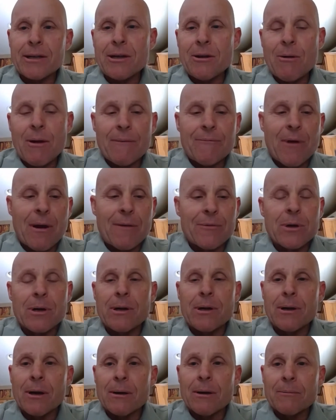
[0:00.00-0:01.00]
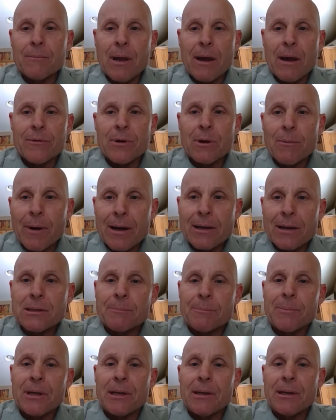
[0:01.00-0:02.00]
you have every right to
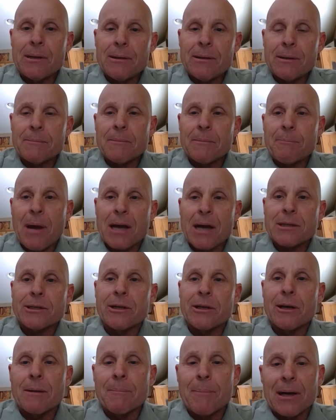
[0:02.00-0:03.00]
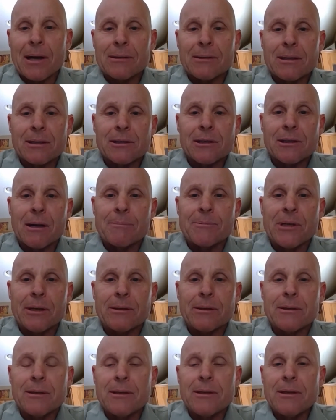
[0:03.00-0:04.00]
be passionate about this
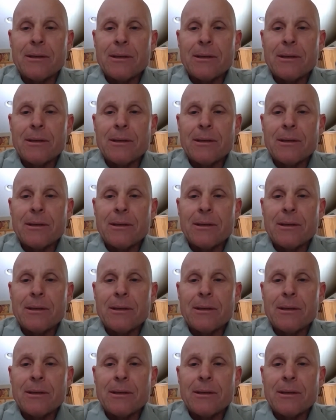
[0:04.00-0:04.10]
subject.